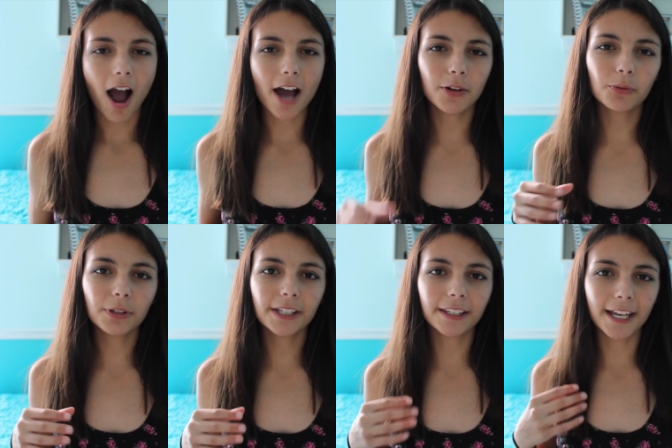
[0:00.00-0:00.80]
I don't
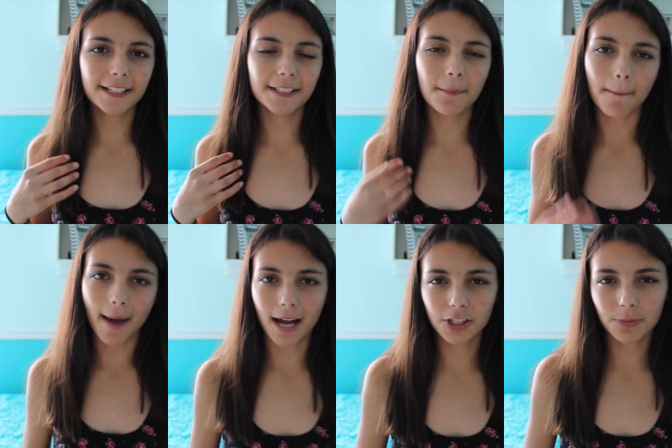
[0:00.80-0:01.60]
really like to
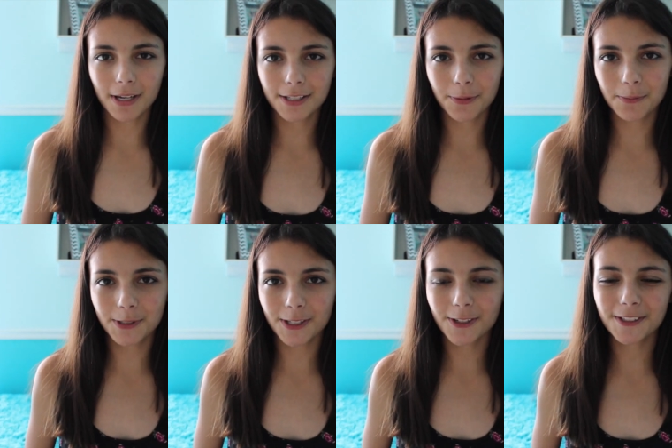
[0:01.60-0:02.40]
match my
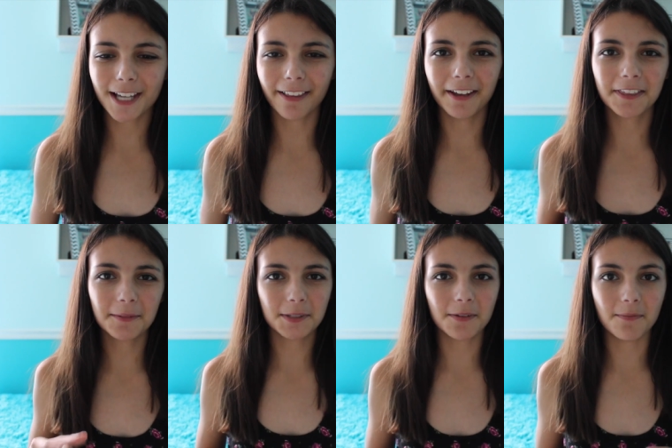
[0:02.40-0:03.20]
swimsuits. I like
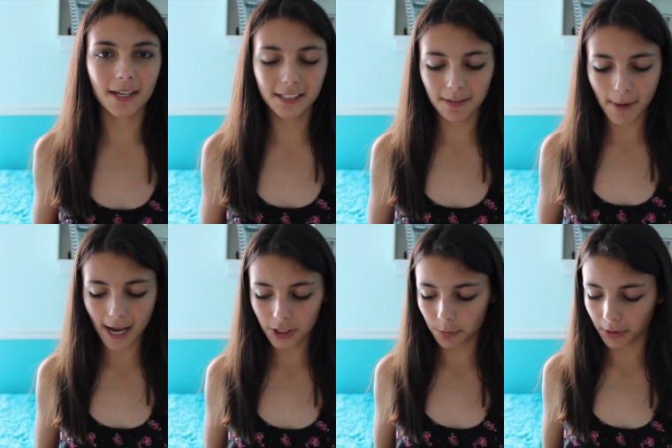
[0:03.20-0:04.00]
them to mix and
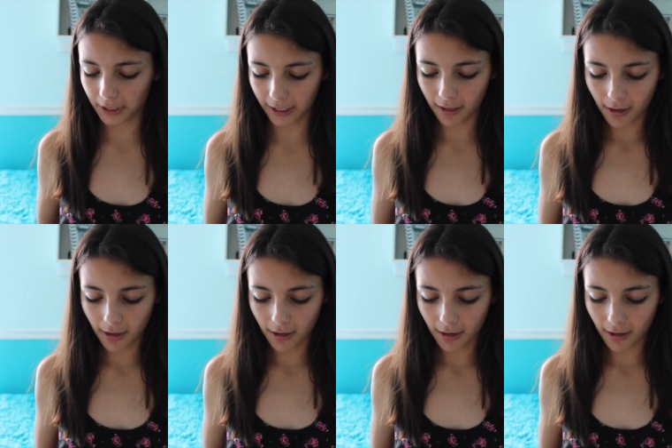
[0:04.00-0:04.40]
match, but like